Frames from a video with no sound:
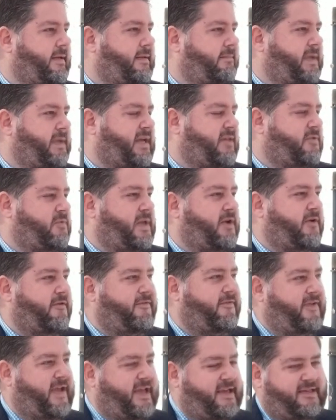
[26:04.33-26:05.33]
Because we don't
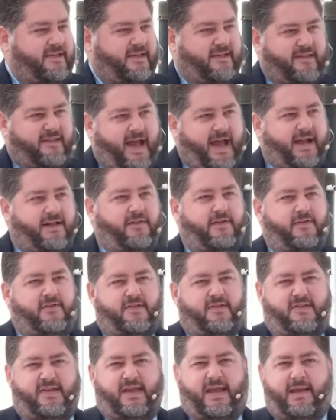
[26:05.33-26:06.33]
face exactly the
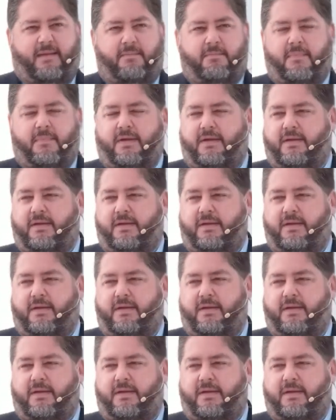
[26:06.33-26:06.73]
same,